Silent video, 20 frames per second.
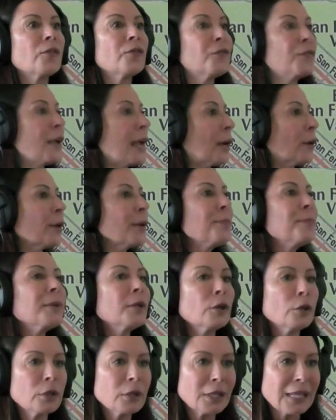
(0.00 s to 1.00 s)
Very
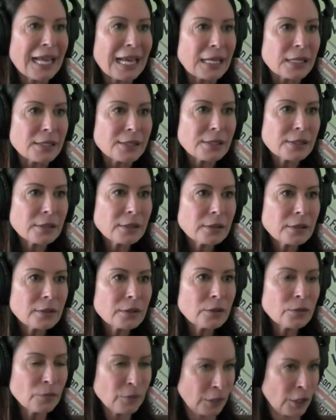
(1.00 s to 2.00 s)
middle class. Yeah.
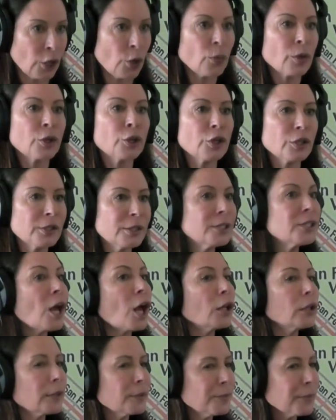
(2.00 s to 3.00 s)
You know, a good
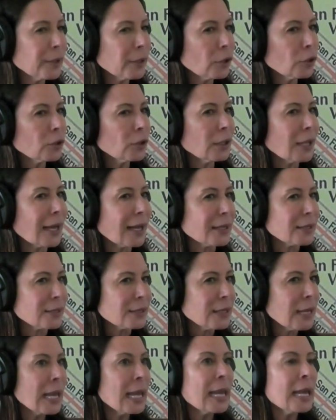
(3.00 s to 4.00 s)
solid middle
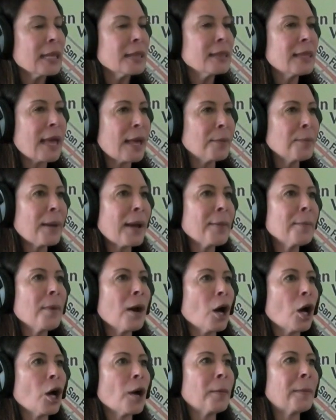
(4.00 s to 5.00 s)
class. Mm-hmm. Then my
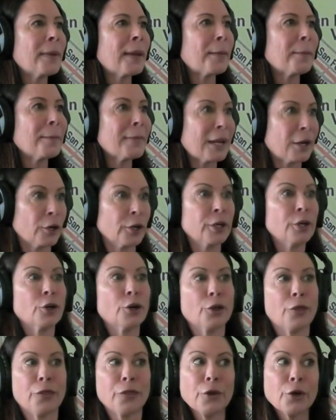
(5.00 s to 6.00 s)
mom married
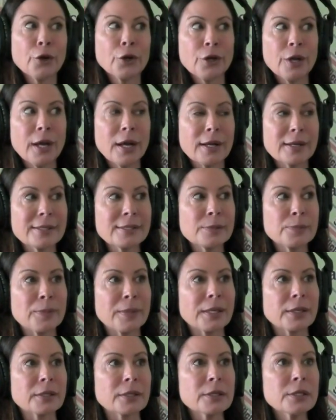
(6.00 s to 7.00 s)
her third
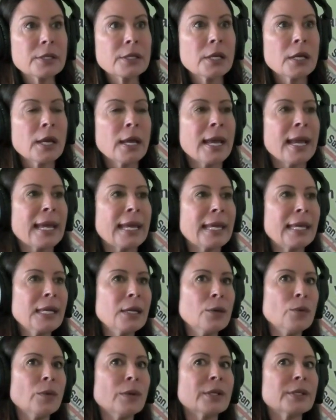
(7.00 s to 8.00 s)
husband.
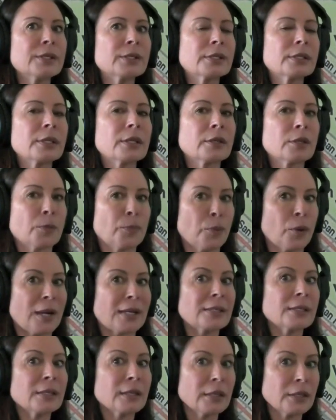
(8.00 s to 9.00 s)
He was the
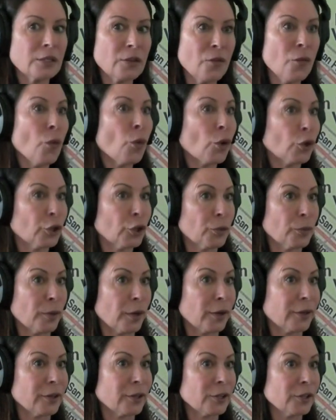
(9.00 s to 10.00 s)
president of Warner
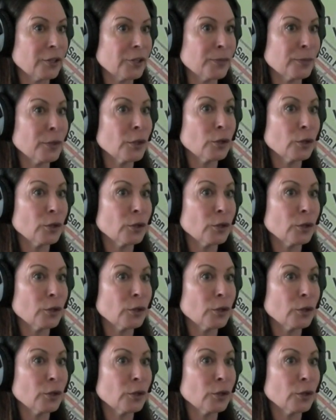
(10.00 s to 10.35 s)
Brothers